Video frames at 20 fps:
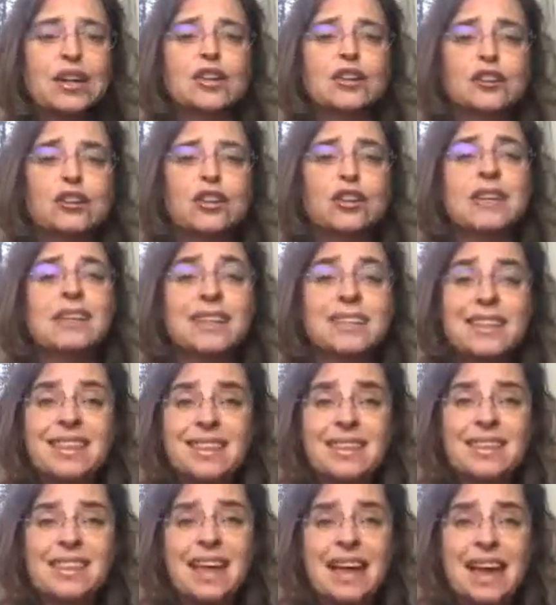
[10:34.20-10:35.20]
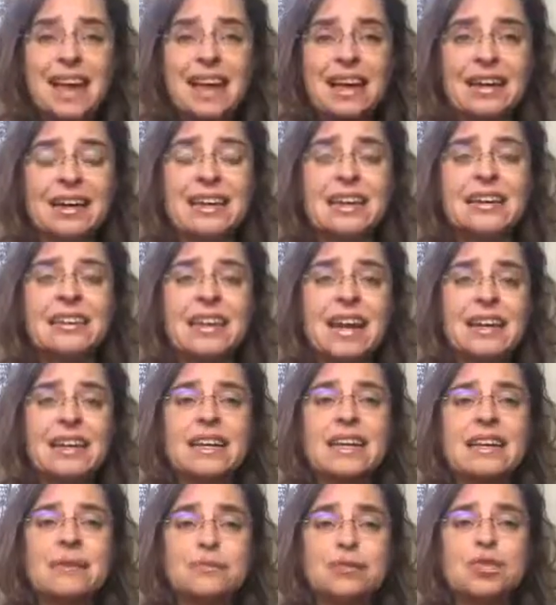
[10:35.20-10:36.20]
look at the thing that
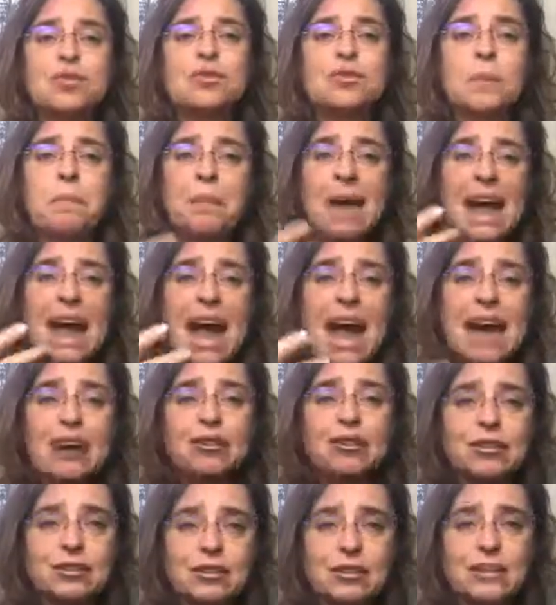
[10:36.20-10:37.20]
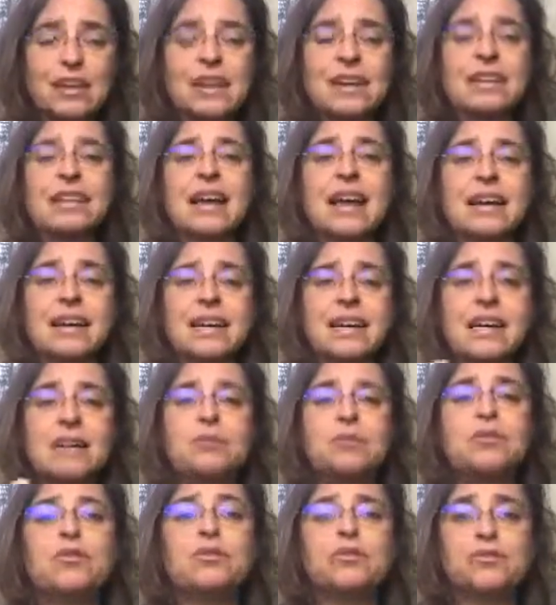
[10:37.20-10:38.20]
keeps you, the patterns that
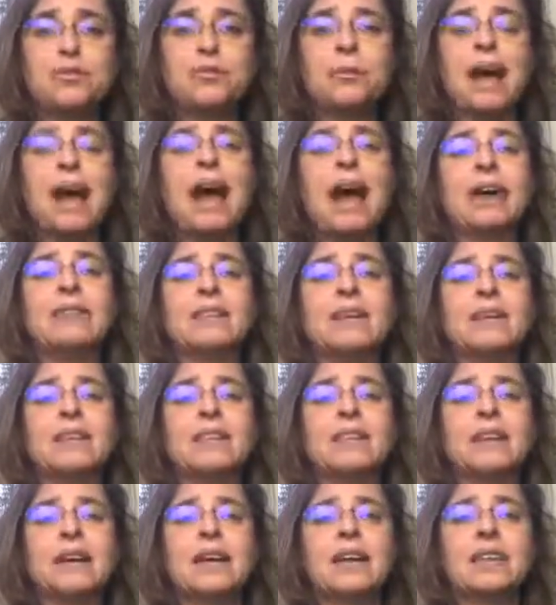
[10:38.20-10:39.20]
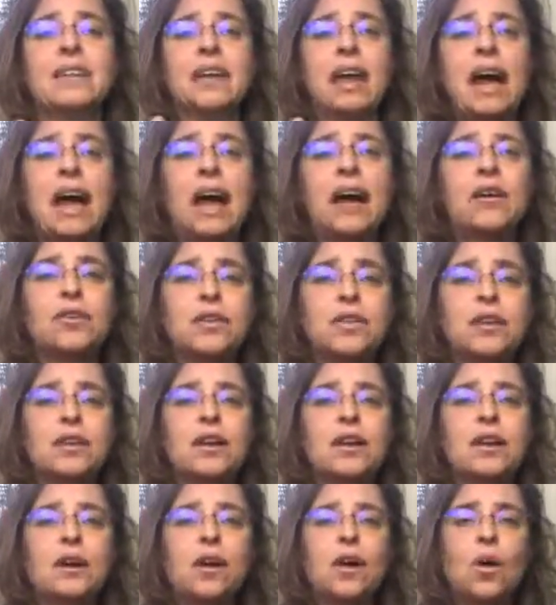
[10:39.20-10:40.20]
keep you from having the
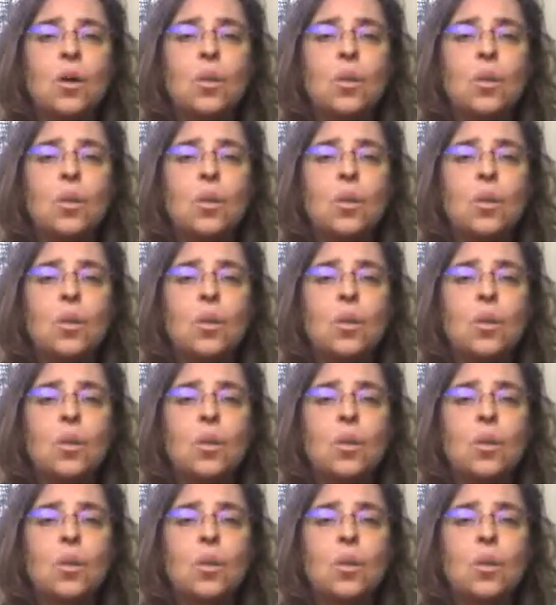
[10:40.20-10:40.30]
healthy,